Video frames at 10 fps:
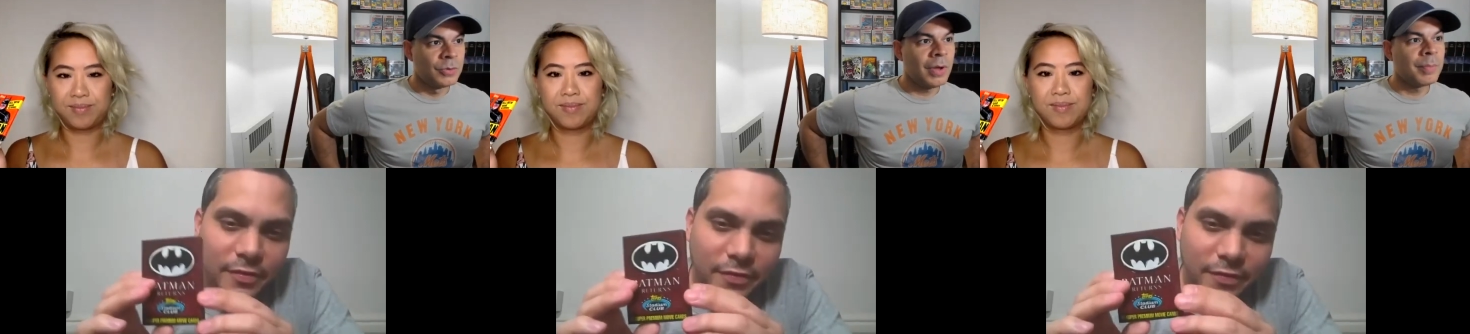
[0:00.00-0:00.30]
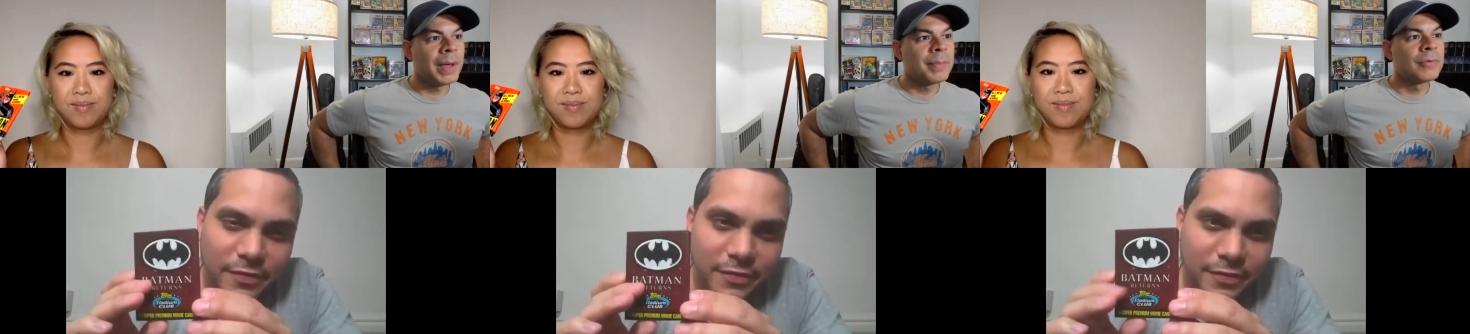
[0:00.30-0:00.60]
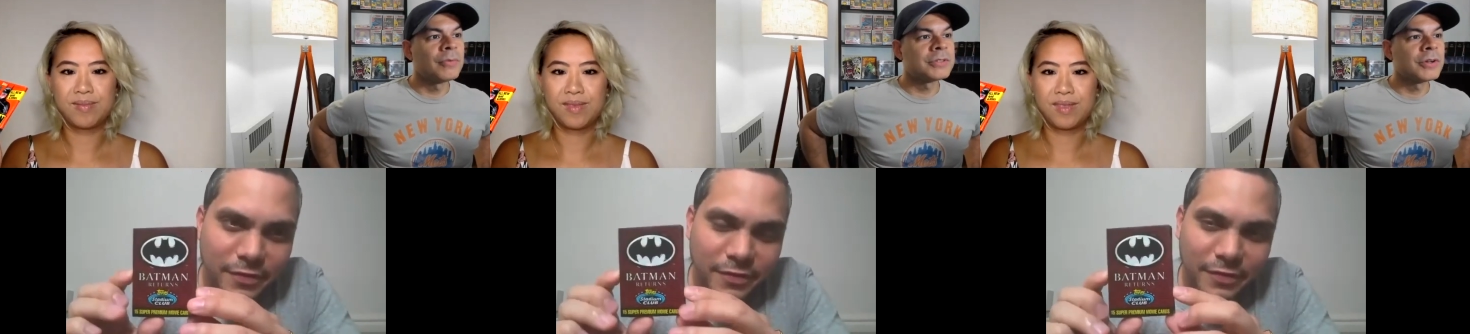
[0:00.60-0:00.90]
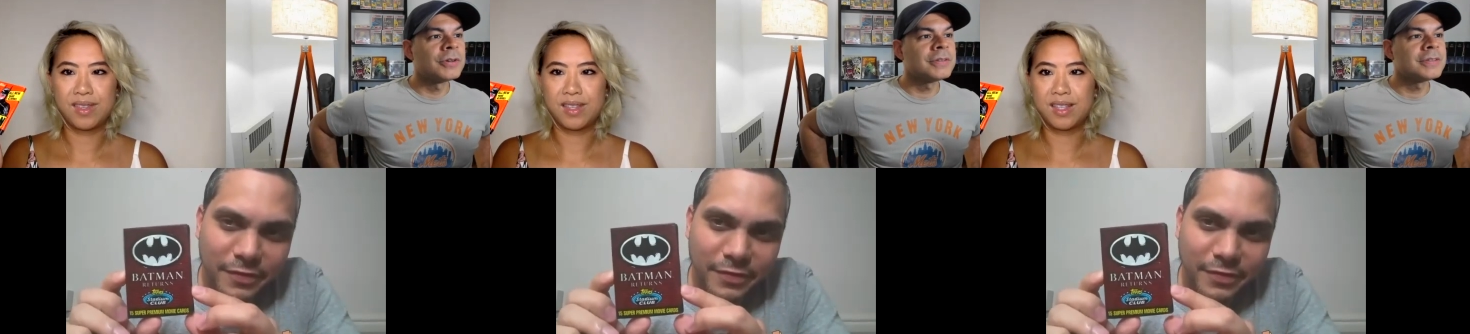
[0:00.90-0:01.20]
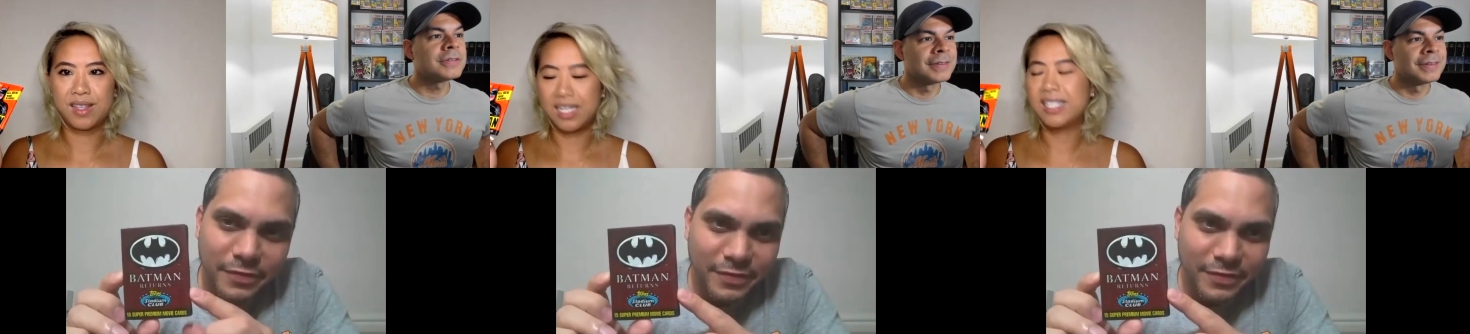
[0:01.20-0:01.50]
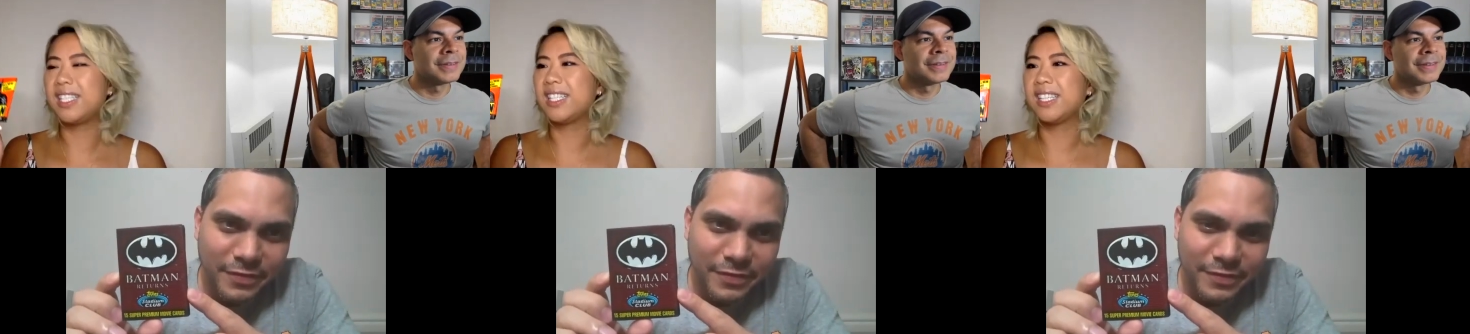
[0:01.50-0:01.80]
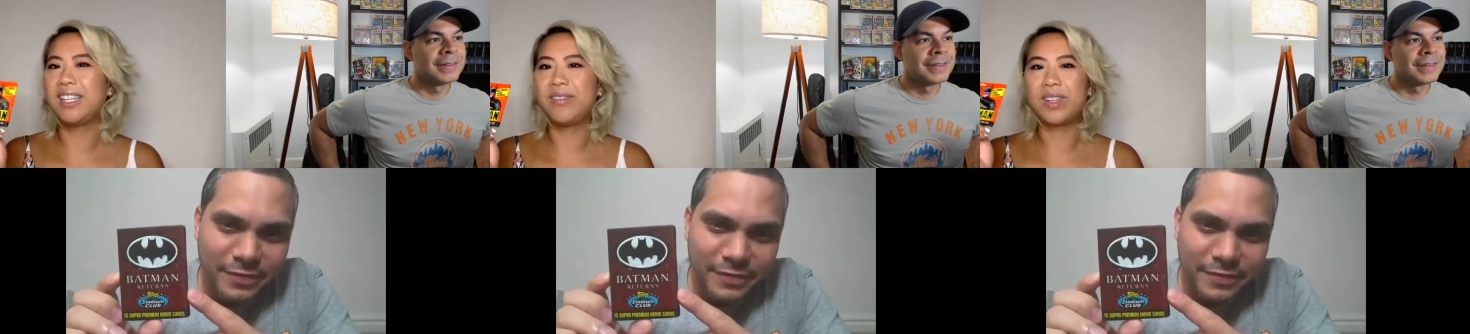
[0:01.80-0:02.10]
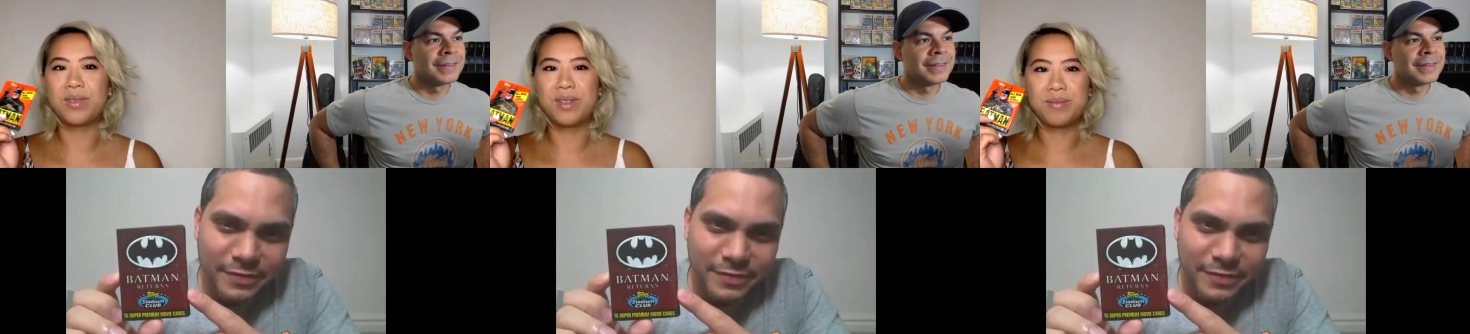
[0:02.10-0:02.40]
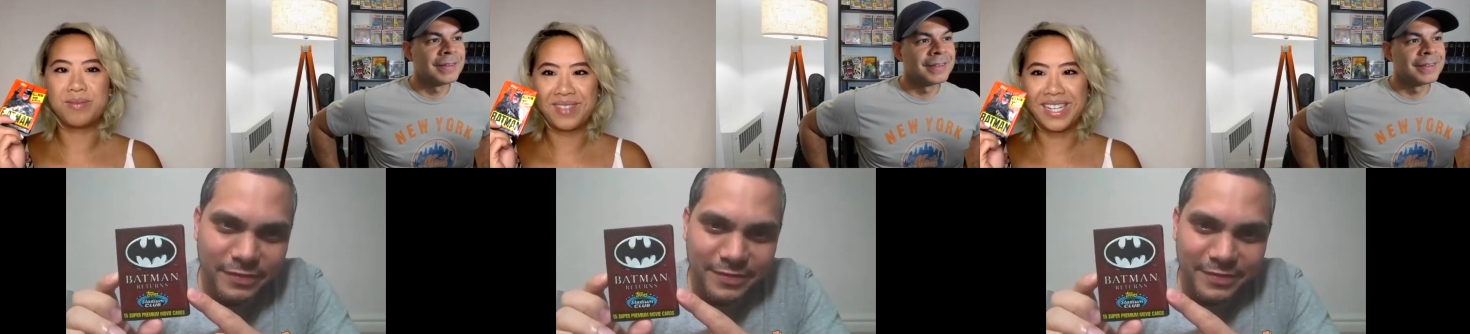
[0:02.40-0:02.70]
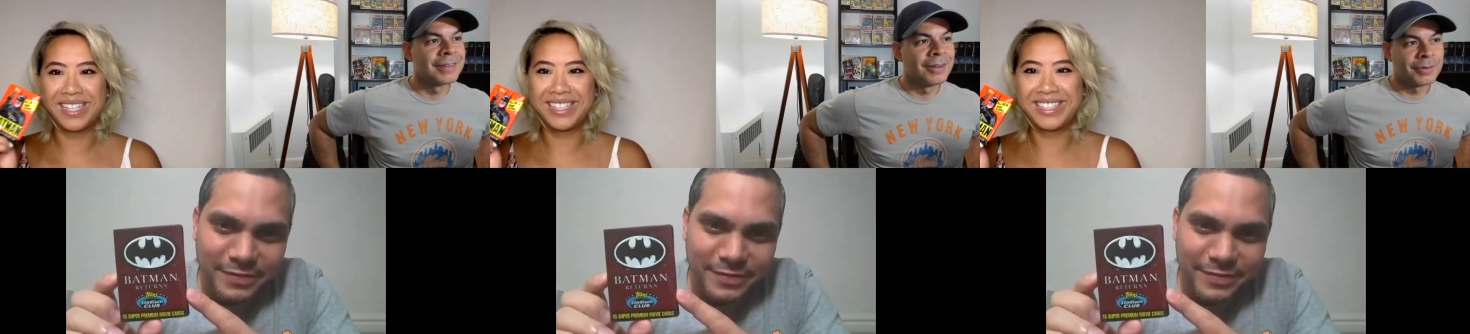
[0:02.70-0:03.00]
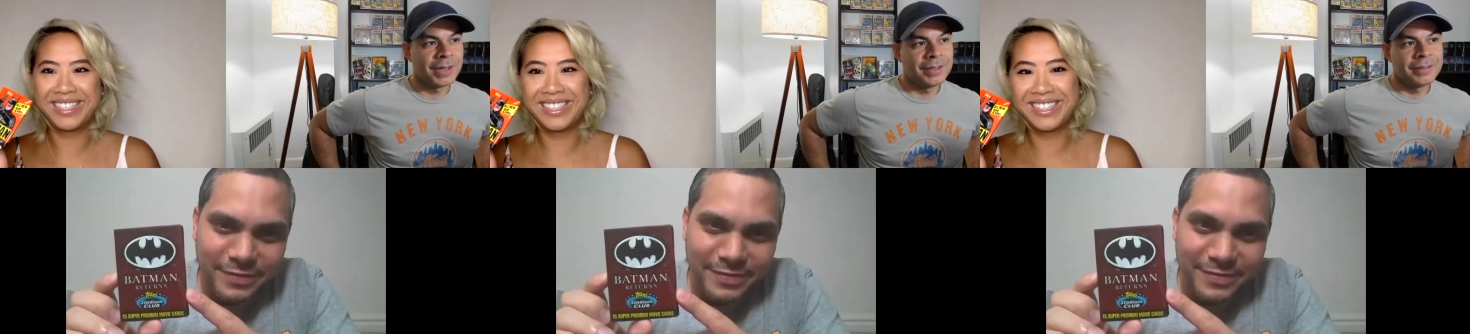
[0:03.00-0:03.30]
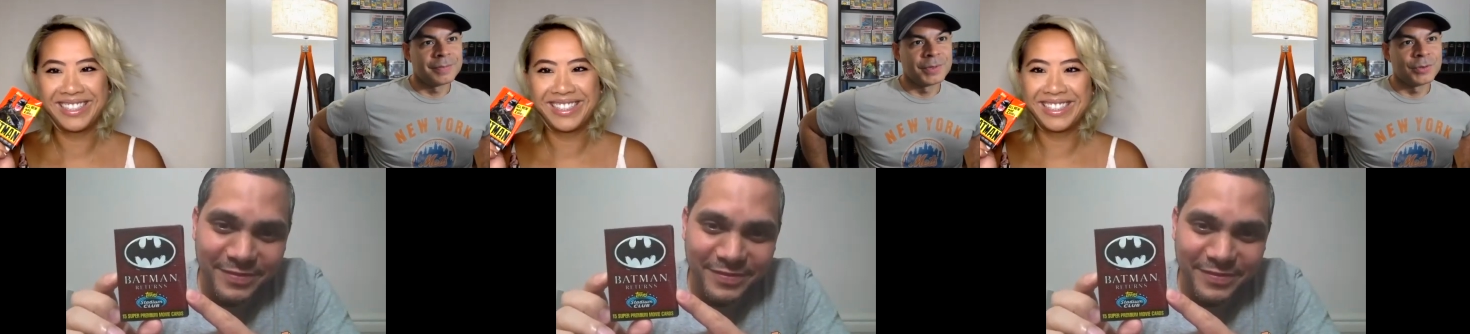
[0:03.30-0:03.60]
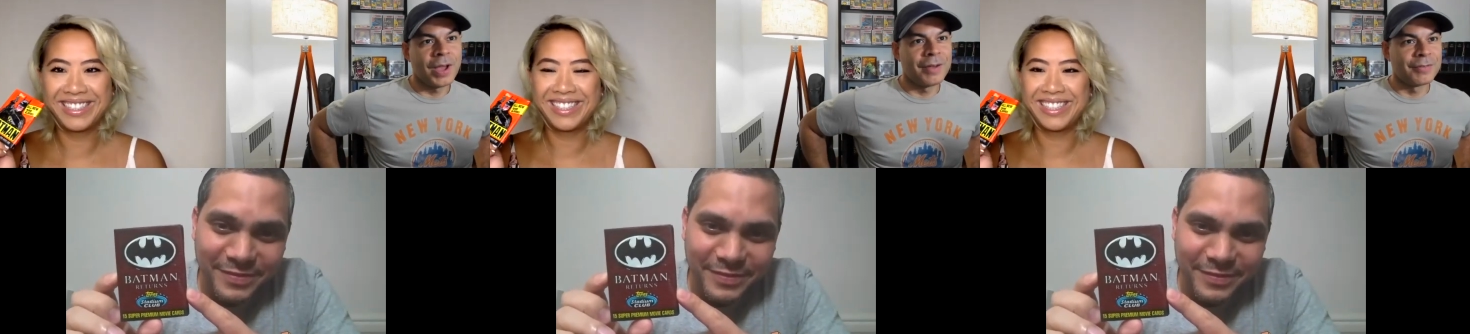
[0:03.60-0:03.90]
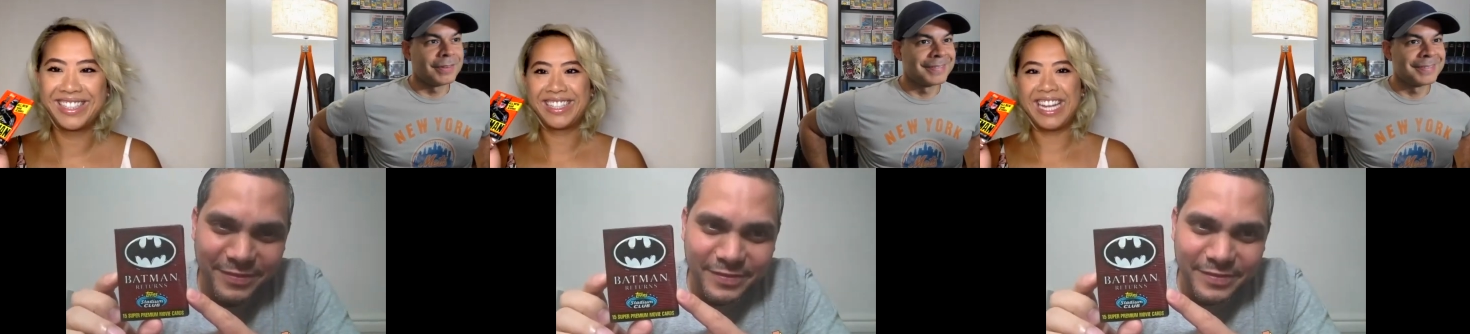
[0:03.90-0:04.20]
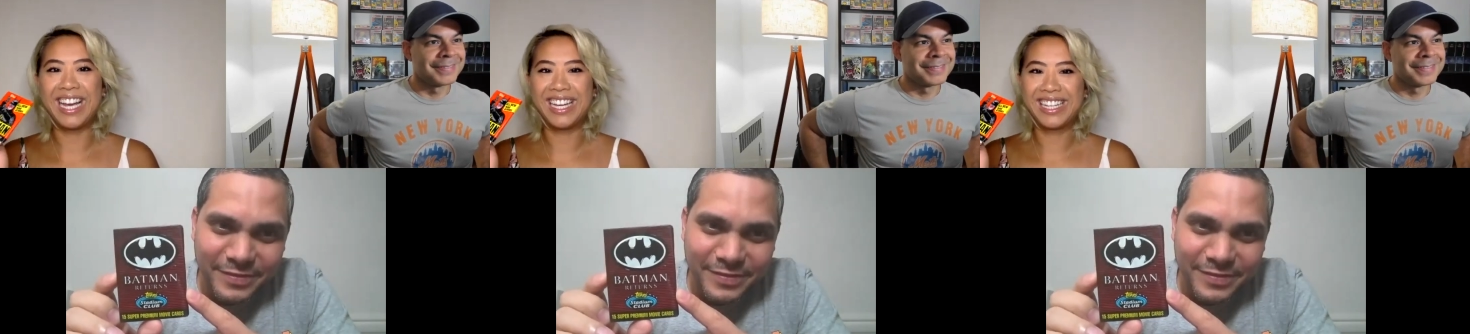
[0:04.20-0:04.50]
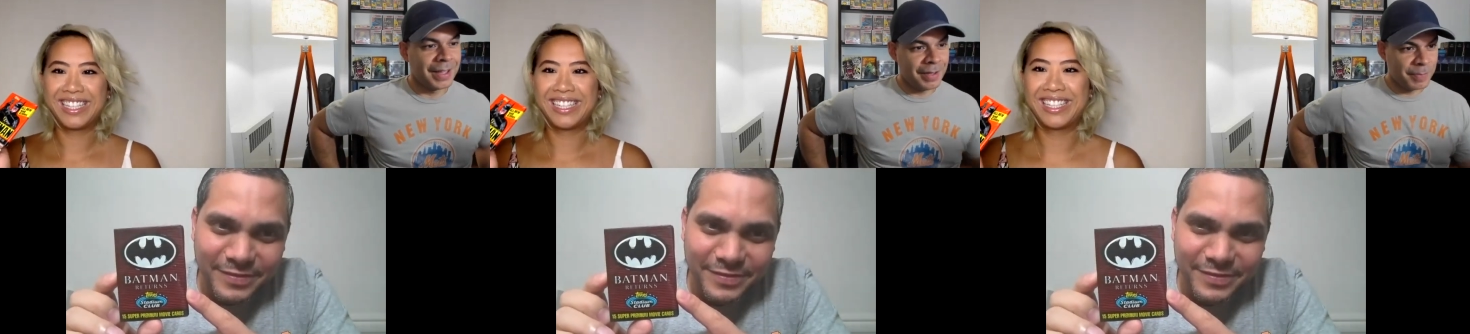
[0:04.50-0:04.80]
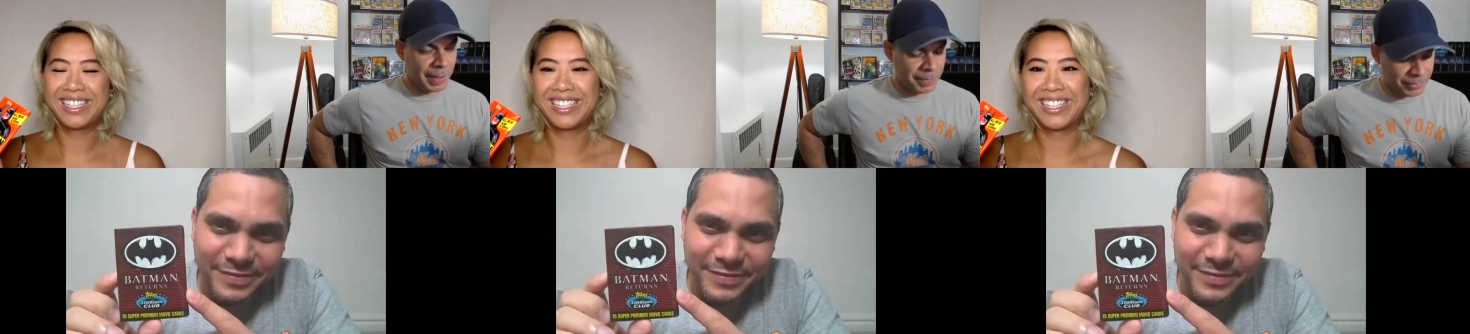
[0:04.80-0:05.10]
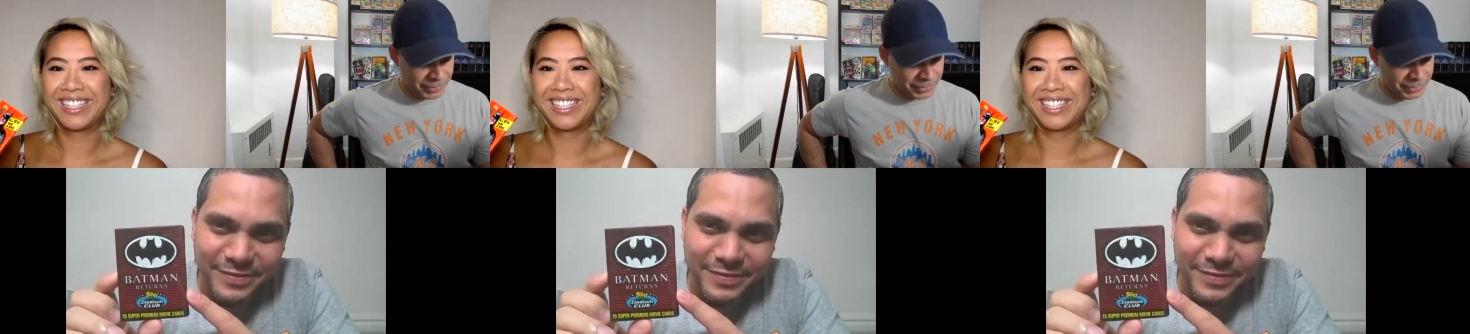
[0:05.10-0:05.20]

Speaker 1: Do you have Batman Returns?
Speaker 2: It's in the living room.
Speaker 1: Okay, well you have it. Yeah. I have Batman